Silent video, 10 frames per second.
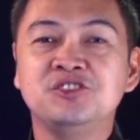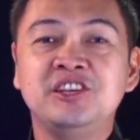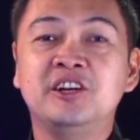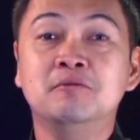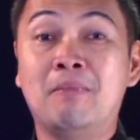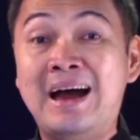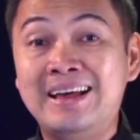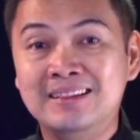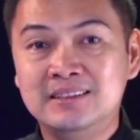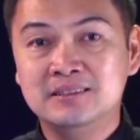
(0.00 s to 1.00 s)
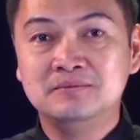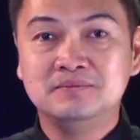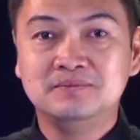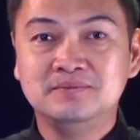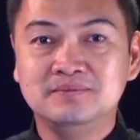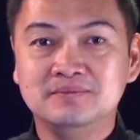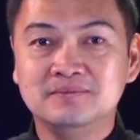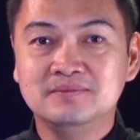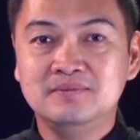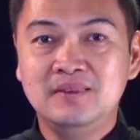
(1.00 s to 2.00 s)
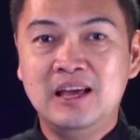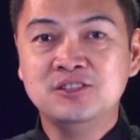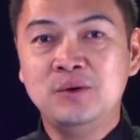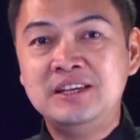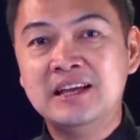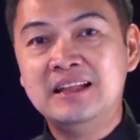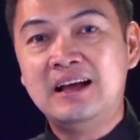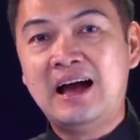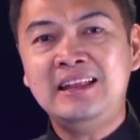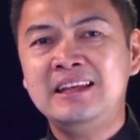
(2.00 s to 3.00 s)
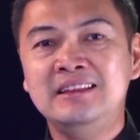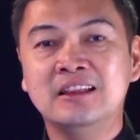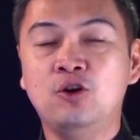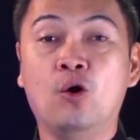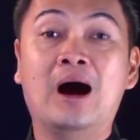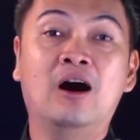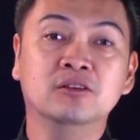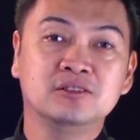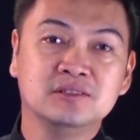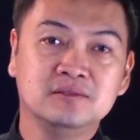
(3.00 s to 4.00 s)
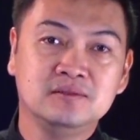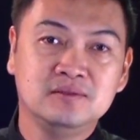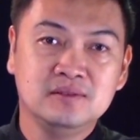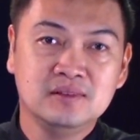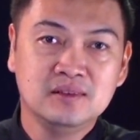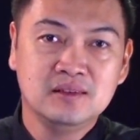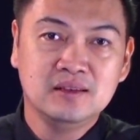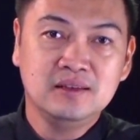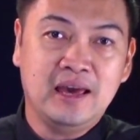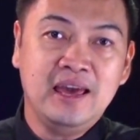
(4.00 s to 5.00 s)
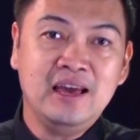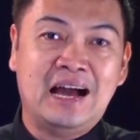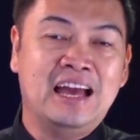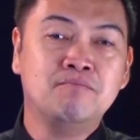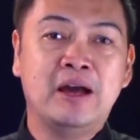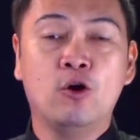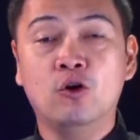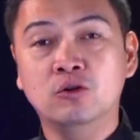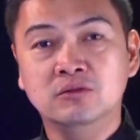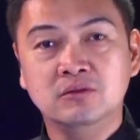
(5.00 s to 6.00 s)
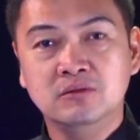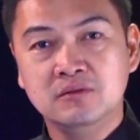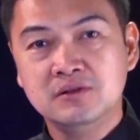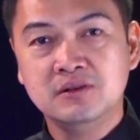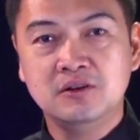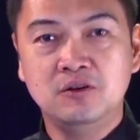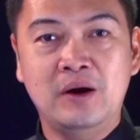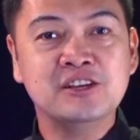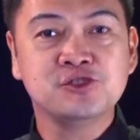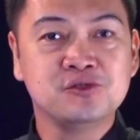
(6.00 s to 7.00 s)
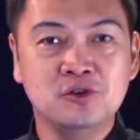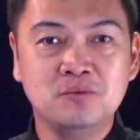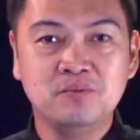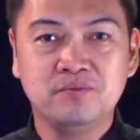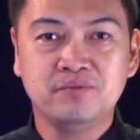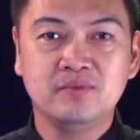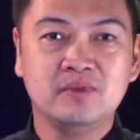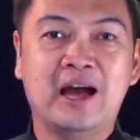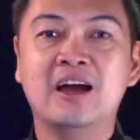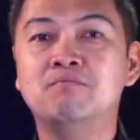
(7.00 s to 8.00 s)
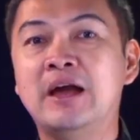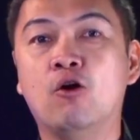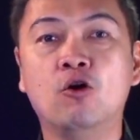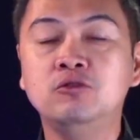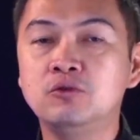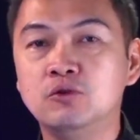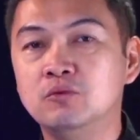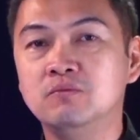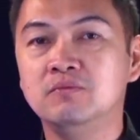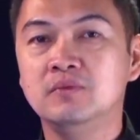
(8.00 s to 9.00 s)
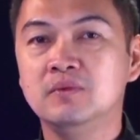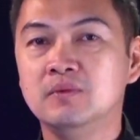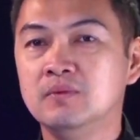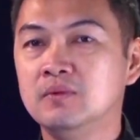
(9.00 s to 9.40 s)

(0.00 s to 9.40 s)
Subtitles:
It's considered mild. And so he said, I need not go out. Okay? I have my own restroom. I have my own room.